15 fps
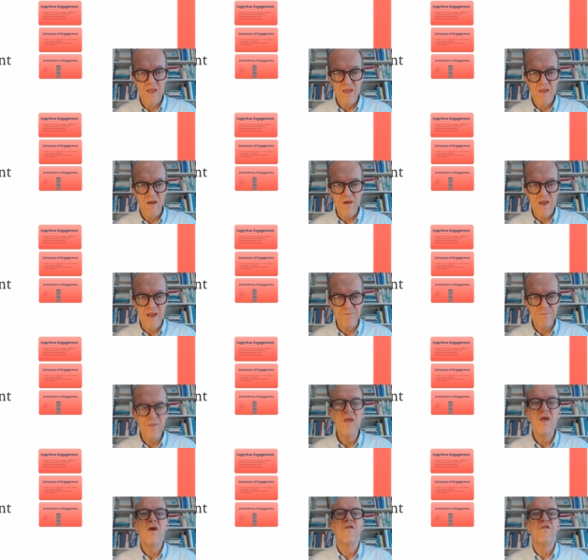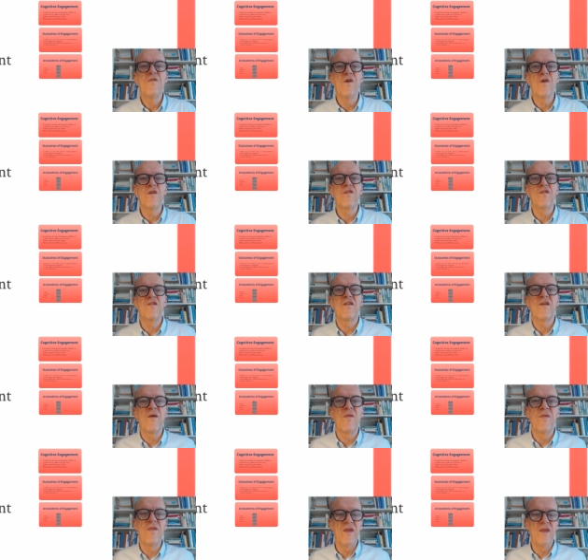Okay, first
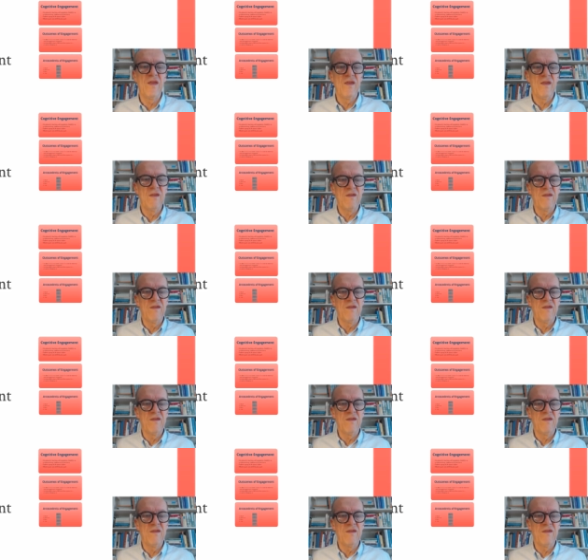the